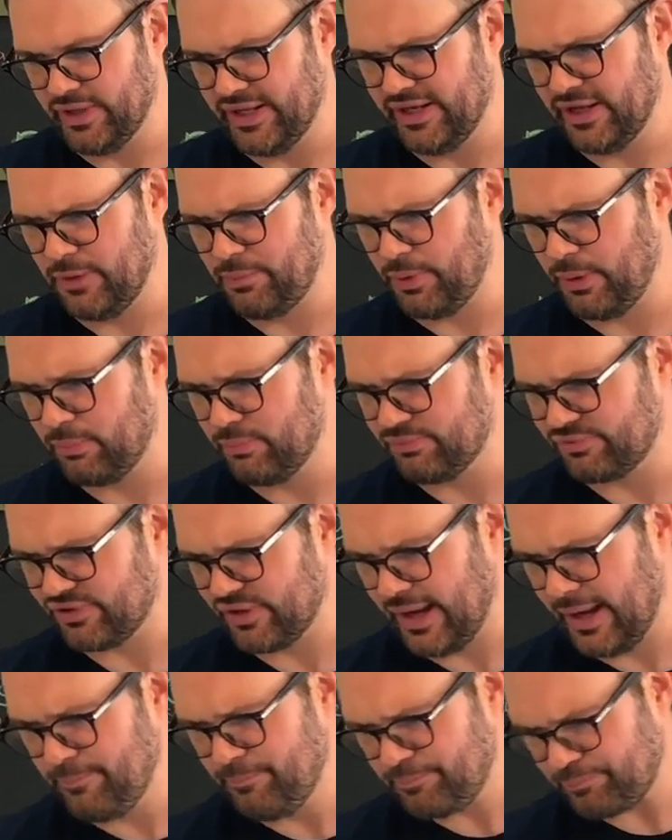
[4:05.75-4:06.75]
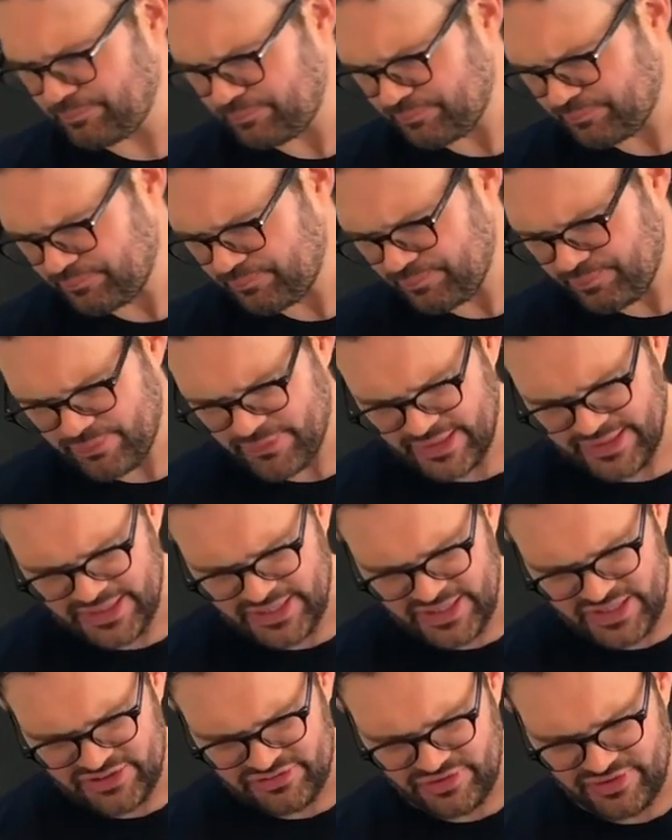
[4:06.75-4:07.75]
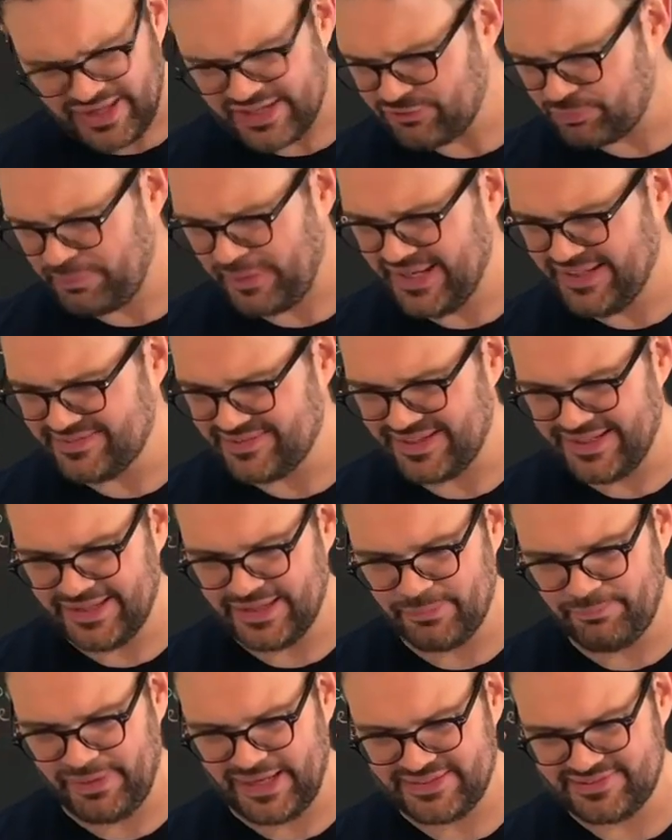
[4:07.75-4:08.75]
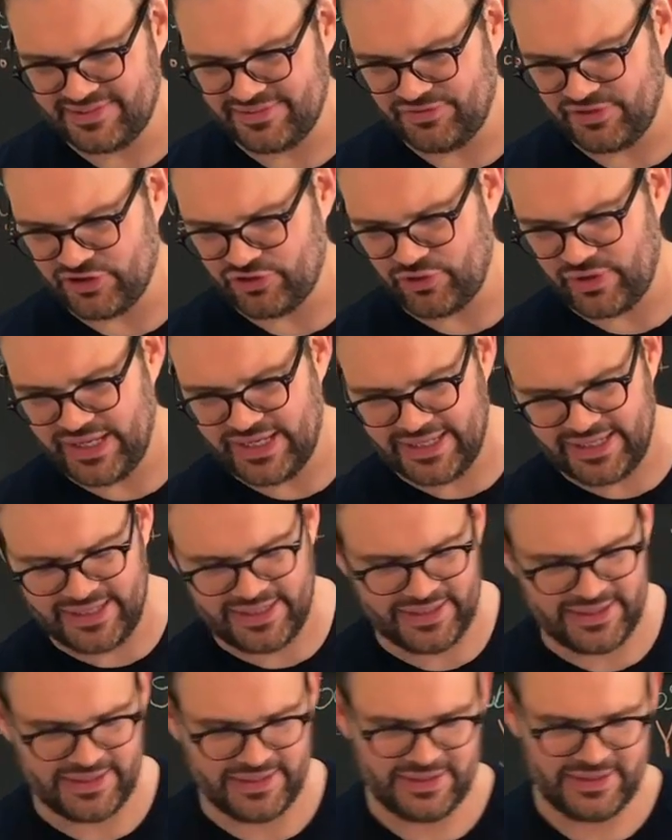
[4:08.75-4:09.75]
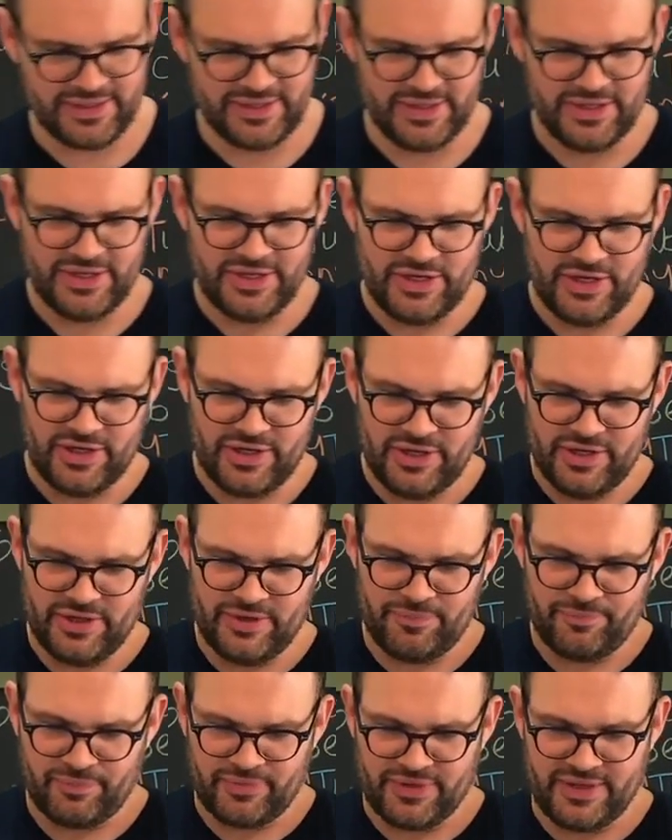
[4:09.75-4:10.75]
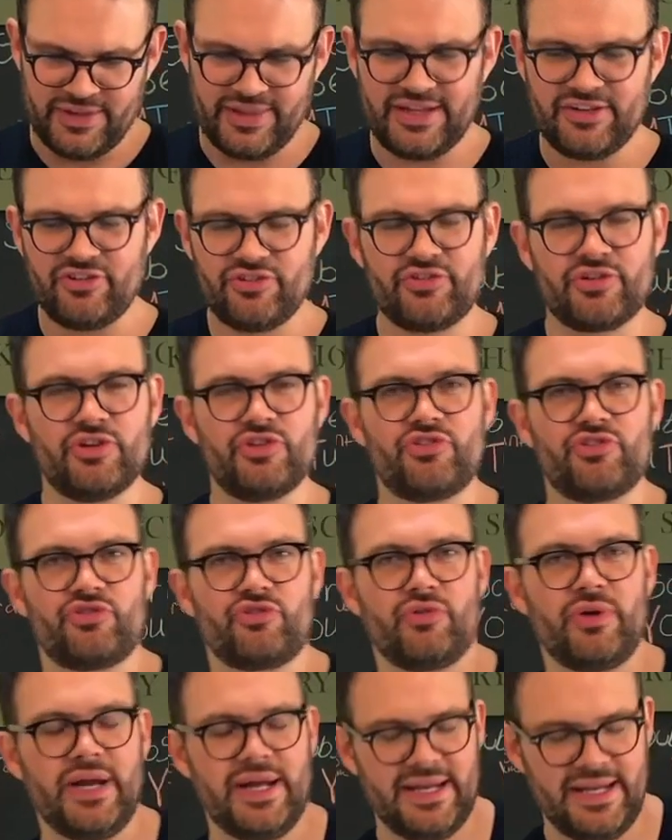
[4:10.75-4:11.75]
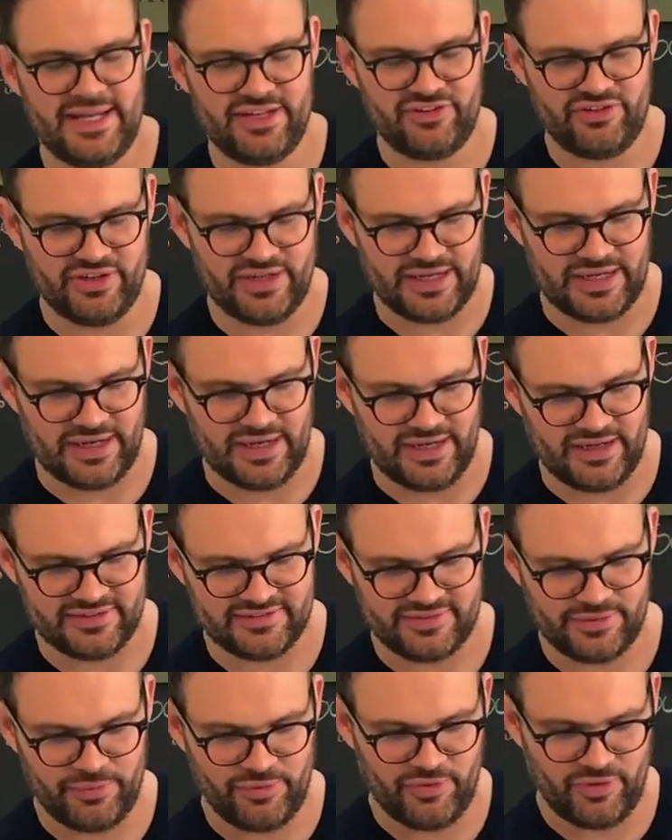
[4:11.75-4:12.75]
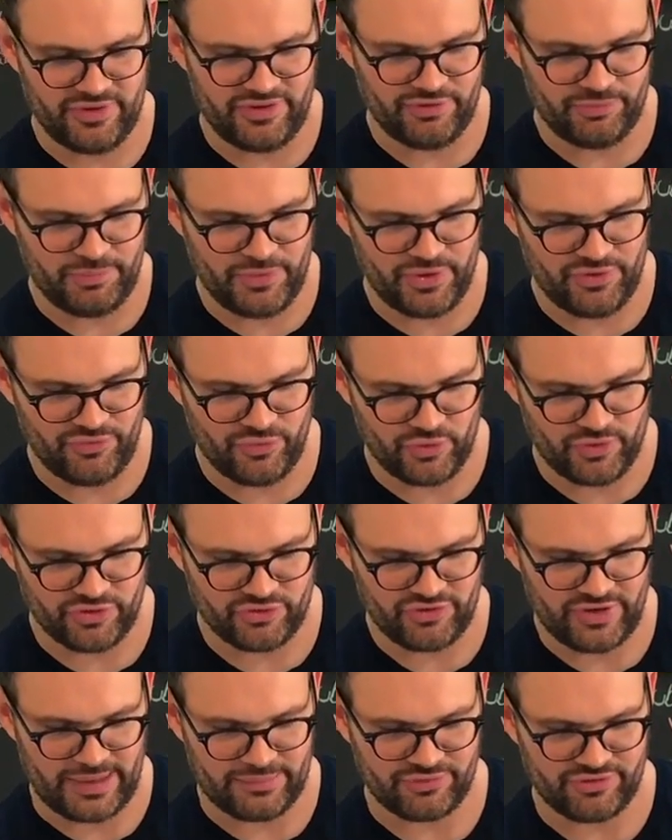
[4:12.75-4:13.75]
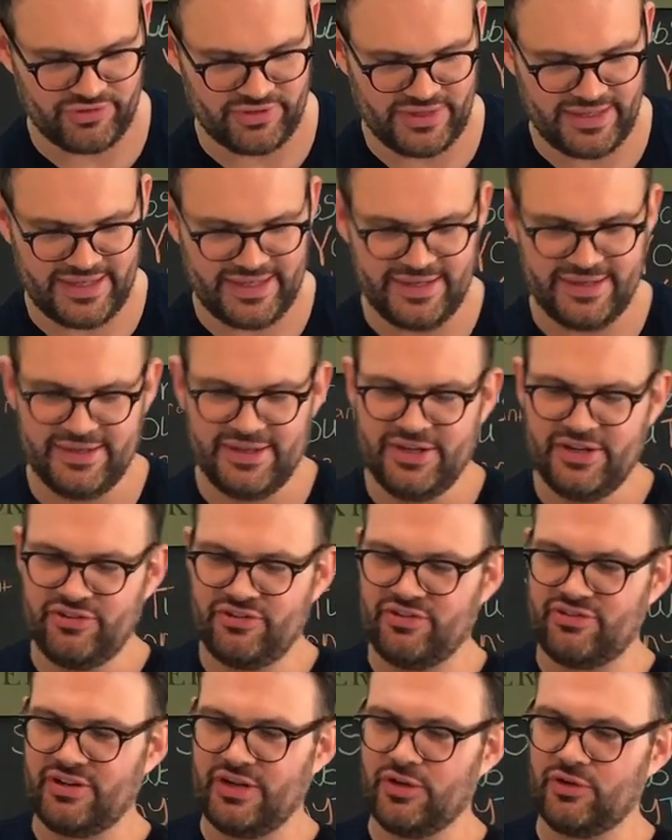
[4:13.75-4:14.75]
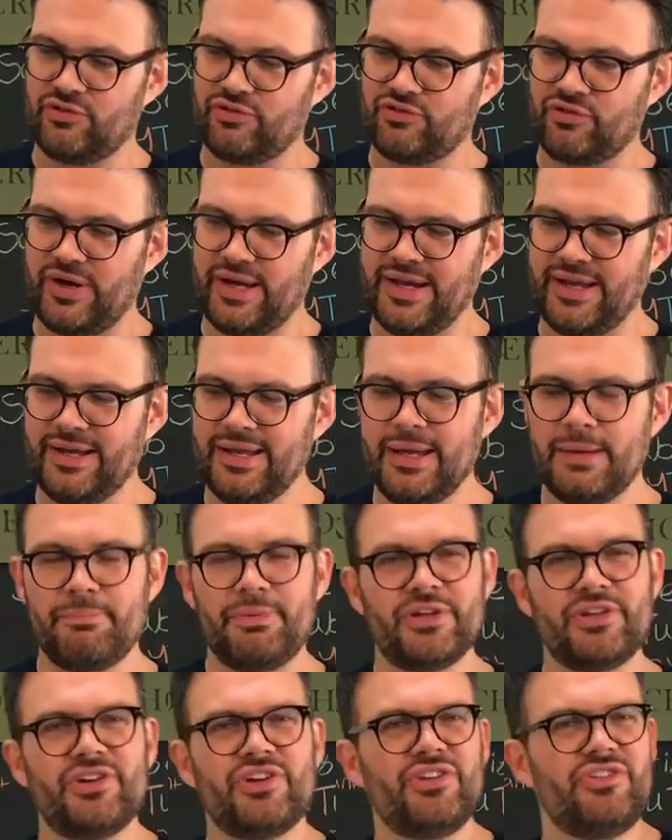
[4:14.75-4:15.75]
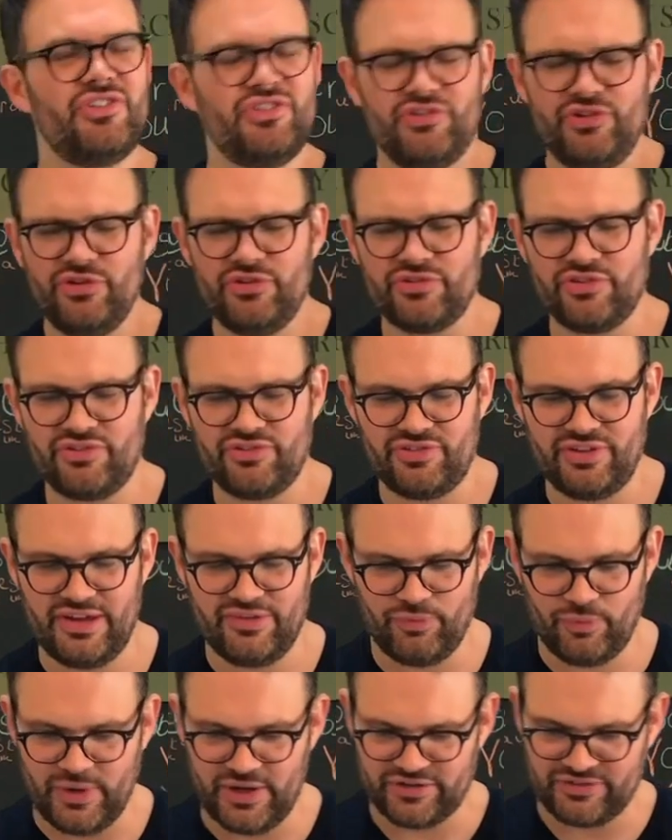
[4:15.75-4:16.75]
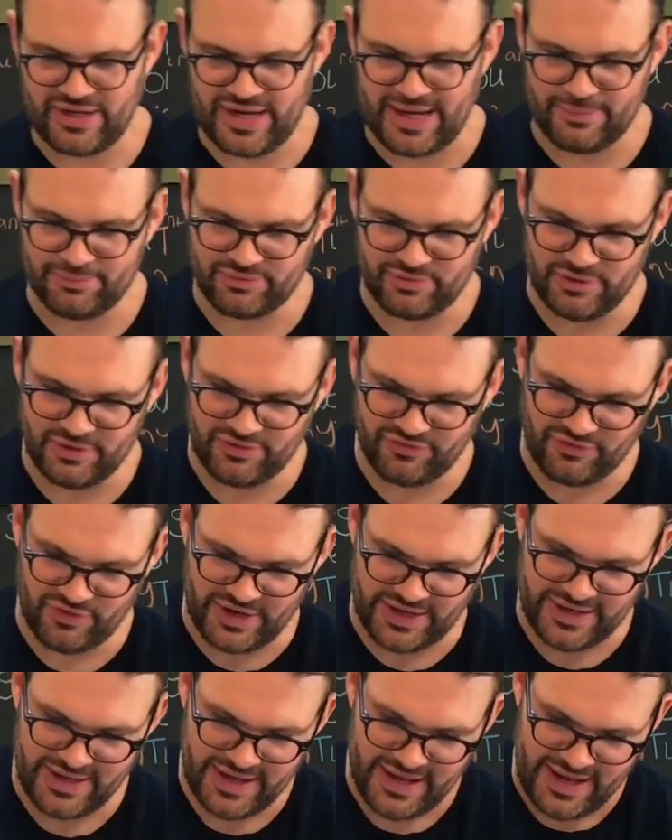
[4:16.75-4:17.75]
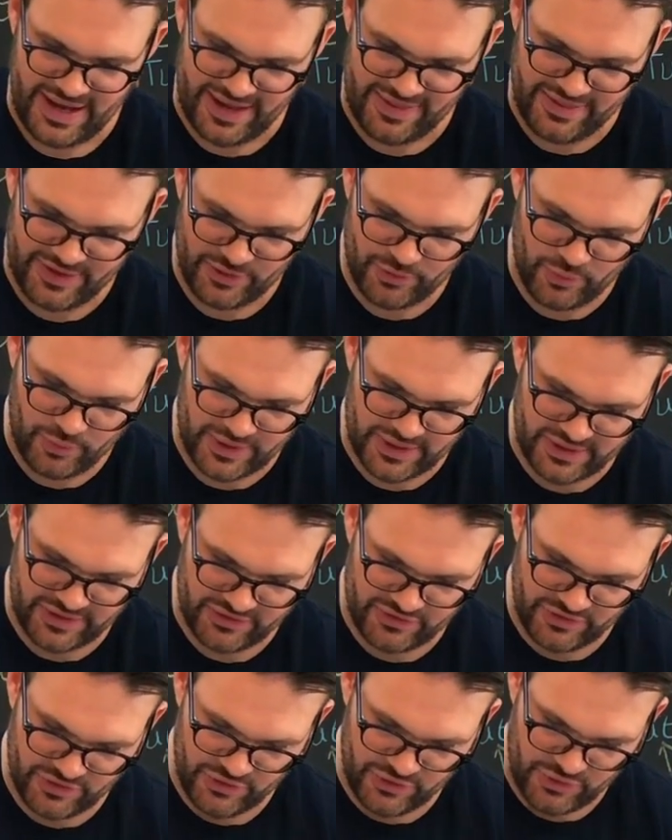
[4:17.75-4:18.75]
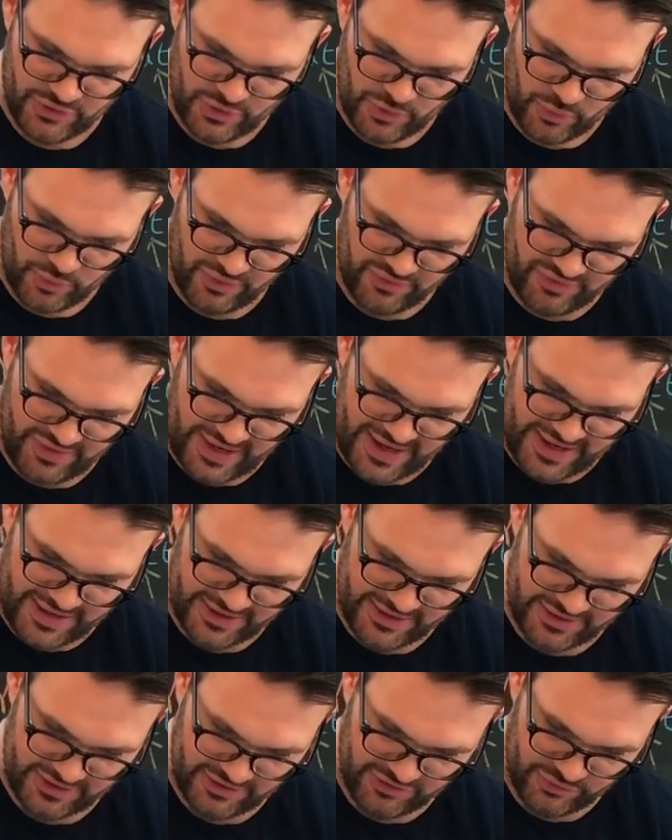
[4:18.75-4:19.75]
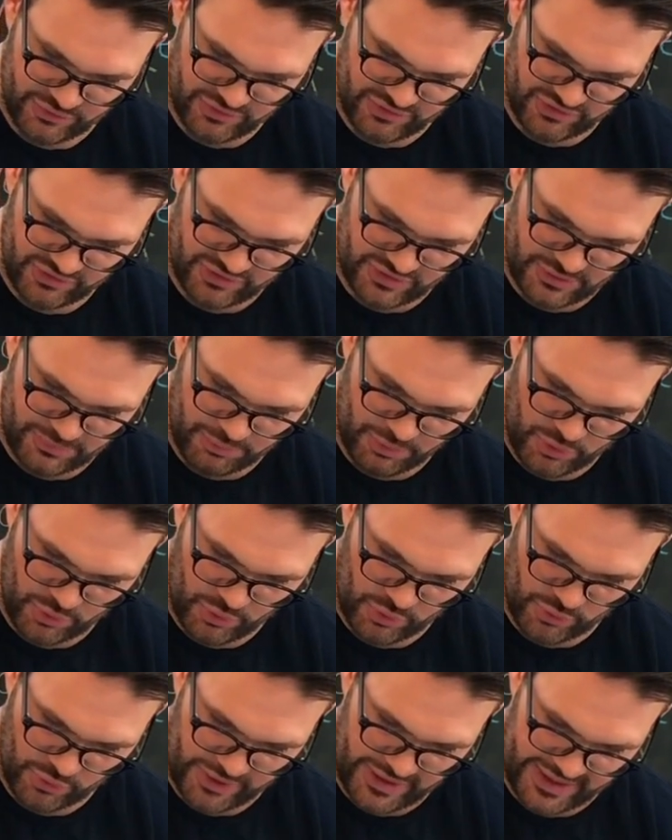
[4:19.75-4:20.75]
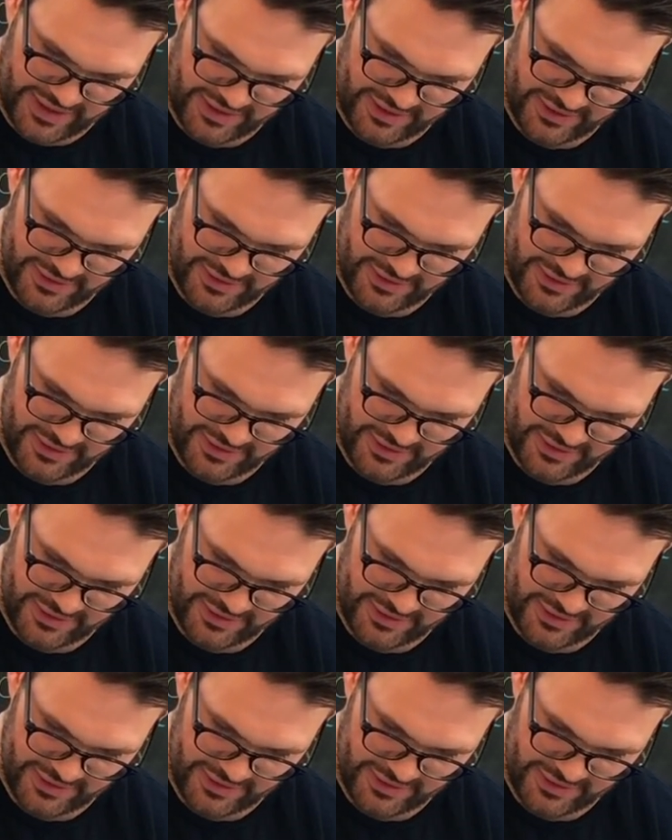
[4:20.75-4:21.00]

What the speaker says: there, no problems. So that's basically the base of your drink. You're then just gonna strain it into your glass. So we've got this beautiful contraption here, just a little strainer, but you can just use a sieve, works absolutely fine. And then all we're gonna do with that is we're just gonna pour it